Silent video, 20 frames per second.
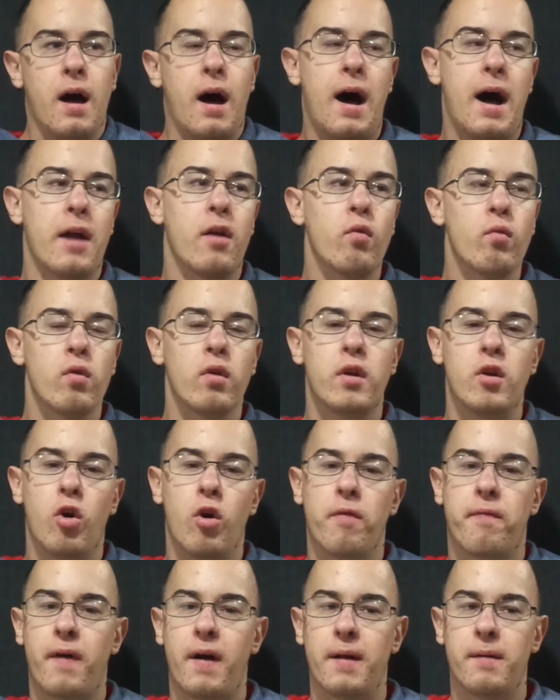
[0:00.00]
I don't really
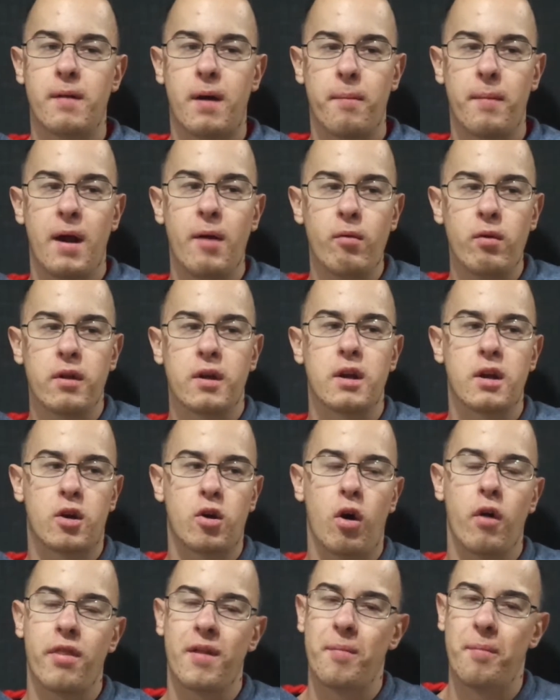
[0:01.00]
know if I'm... I'm not really going to
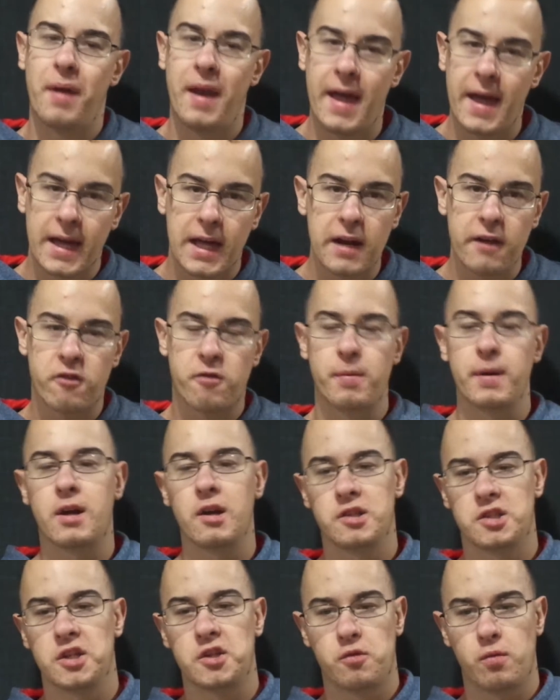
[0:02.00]
call them negatives
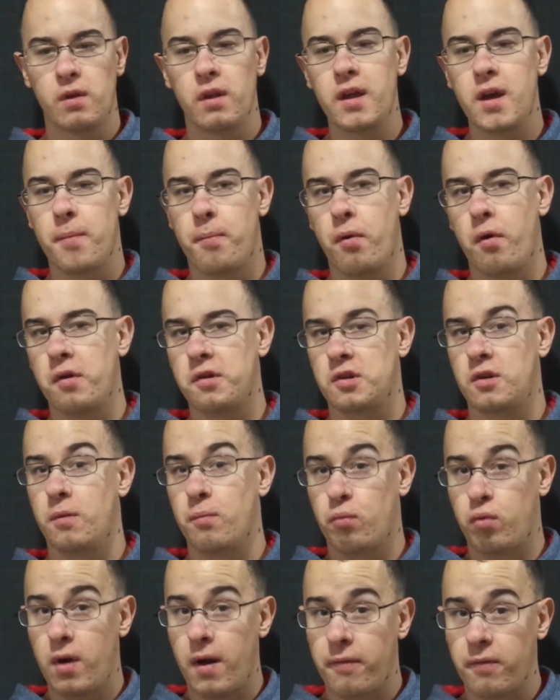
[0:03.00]
because it's really a personal
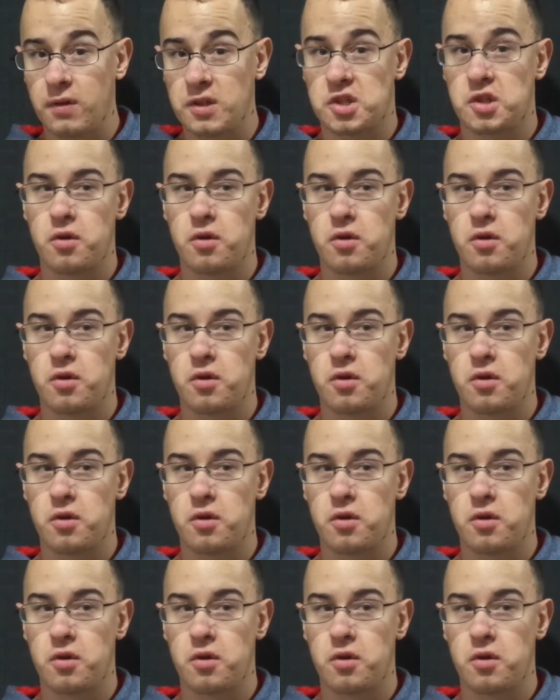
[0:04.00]
preference.